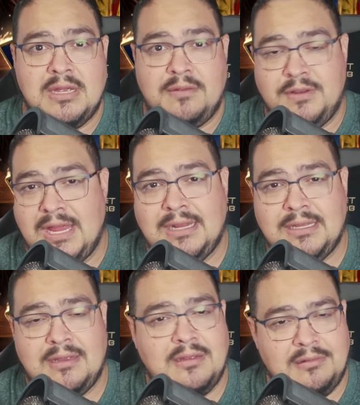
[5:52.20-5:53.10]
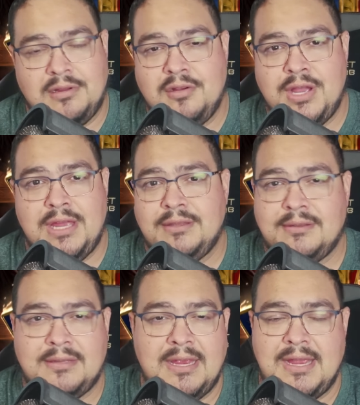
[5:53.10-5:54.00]
if you like it, go ahead and
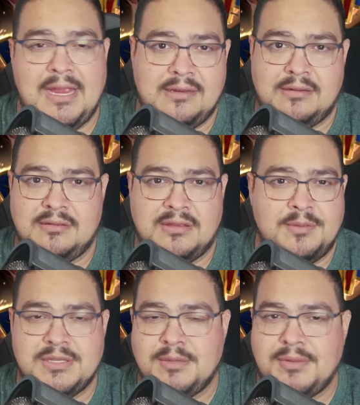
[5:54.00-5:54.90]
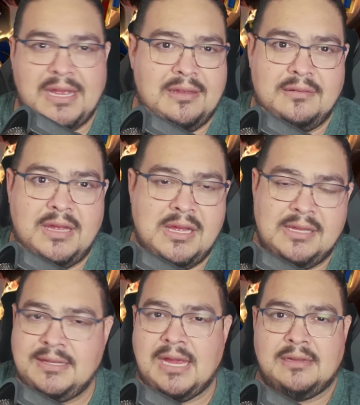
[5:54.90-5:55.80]
say, hey, thumbs up that
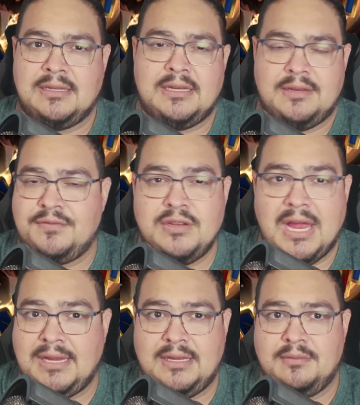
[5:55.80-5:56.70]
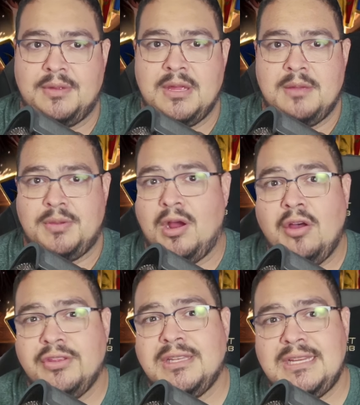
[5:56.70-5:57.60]
deck link if you like it. But all
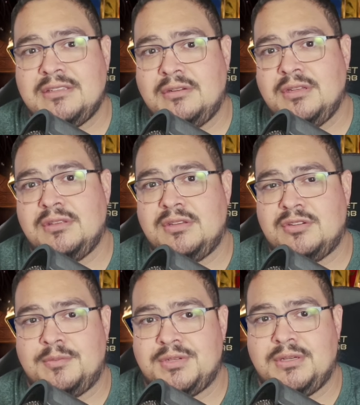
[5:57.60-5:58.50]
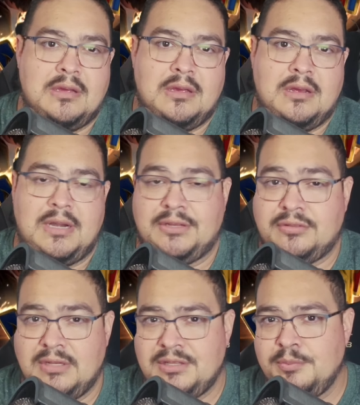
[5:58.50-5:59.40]
the links are in the description. All right,
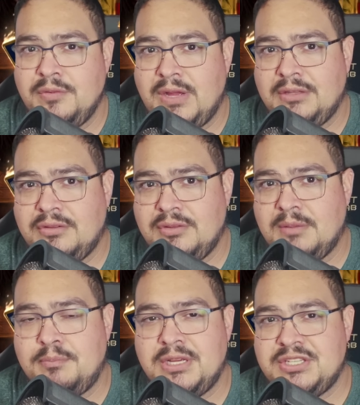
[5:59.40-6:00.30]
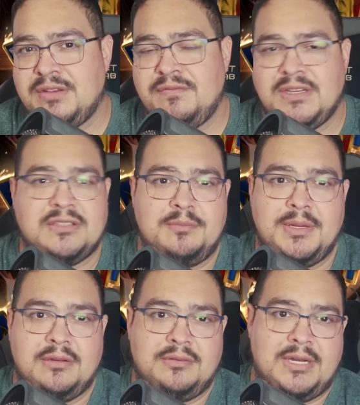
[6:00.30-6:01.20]
so let's move on to the budget Viktor
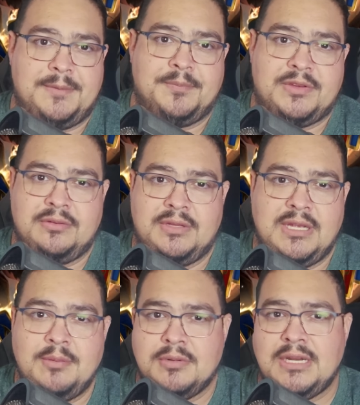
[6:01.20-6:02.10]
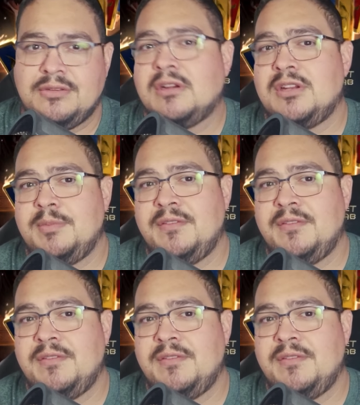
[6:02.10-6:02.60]
build, right? So the upgrades are going to be